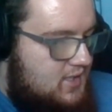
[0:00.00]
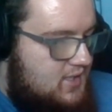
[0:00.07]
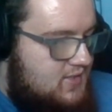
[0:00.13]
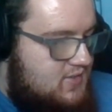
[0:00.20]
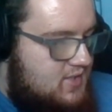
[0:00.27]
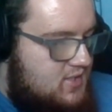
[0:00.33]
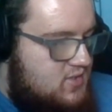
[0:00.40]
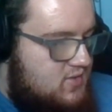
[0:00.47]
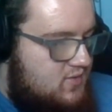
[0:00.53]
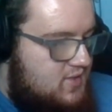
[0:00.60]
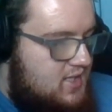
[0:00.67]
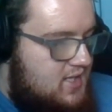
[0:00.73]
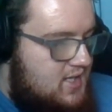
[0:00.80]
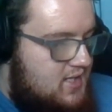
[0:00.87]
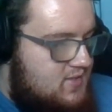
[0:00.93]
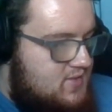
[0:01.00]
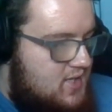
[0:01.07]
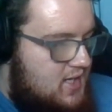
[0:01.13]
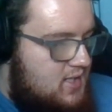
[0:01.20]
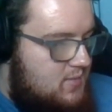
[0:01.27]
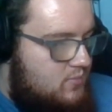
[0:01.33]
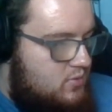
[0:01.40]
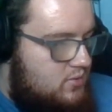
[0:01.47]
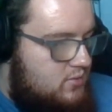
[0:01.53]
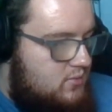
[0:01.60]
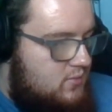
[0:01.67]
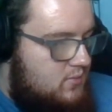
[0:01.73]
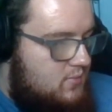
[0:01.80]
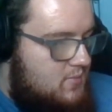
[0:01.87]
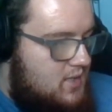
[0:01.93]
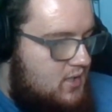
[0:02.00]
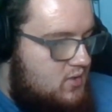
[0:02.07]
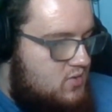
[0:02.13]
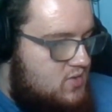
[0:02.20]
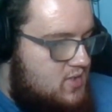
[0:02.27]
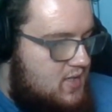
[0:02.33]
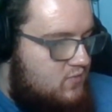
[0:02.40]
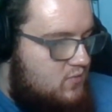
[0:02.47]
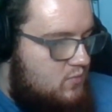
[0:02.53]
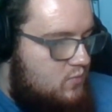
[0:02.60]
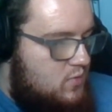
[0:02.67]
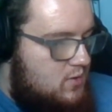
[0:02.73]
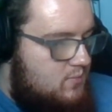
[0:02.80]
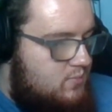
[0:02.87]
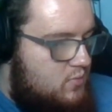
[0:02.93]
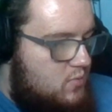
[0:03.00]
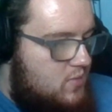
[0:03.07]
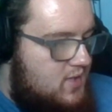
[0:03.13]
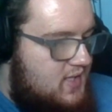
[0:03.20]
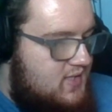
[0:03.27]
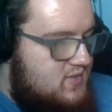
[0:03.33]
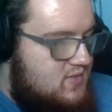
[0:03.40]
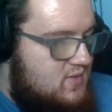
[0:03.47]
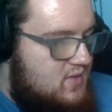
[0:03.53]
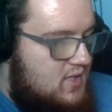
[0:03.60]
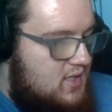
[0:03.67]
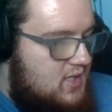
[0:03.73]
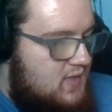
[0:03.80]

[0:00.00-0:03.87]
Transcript: accessibly attainable Microsoft reward points